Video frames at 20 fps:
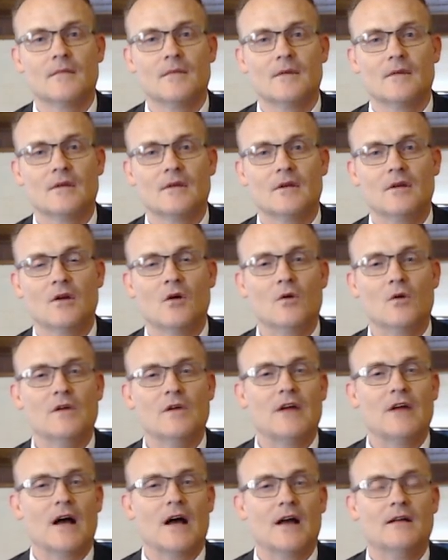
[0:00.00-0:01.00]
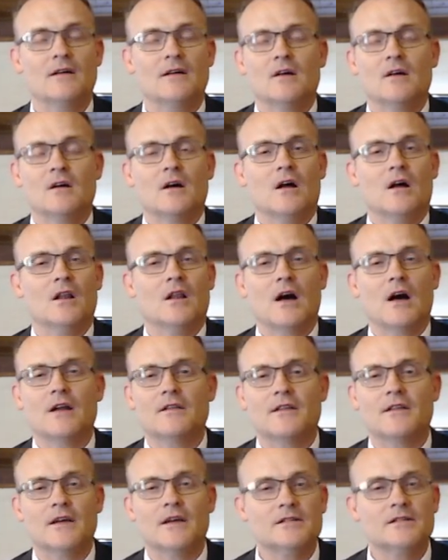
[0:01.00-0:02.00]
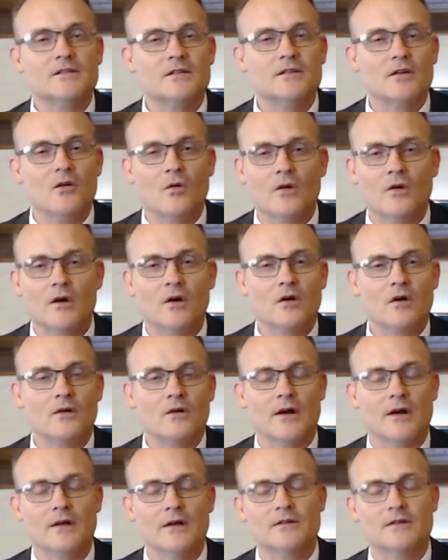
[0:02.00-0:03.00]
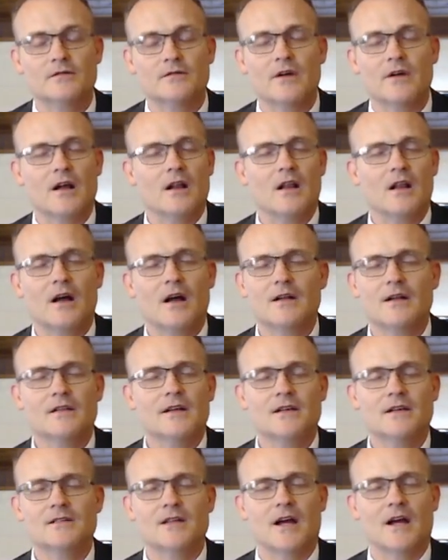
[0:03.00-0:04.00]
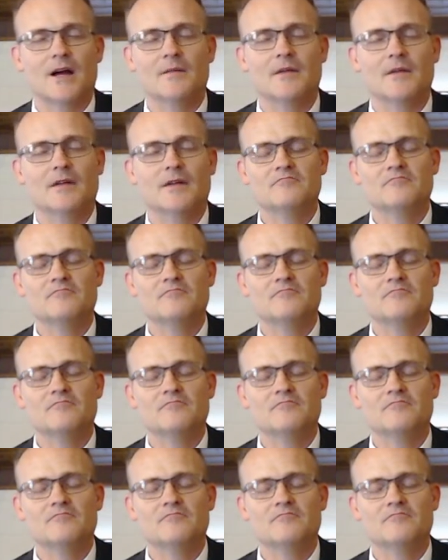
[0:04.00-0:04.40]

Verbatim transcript: You know, we've got a lot of things going on around us, we've got a lot of things happening.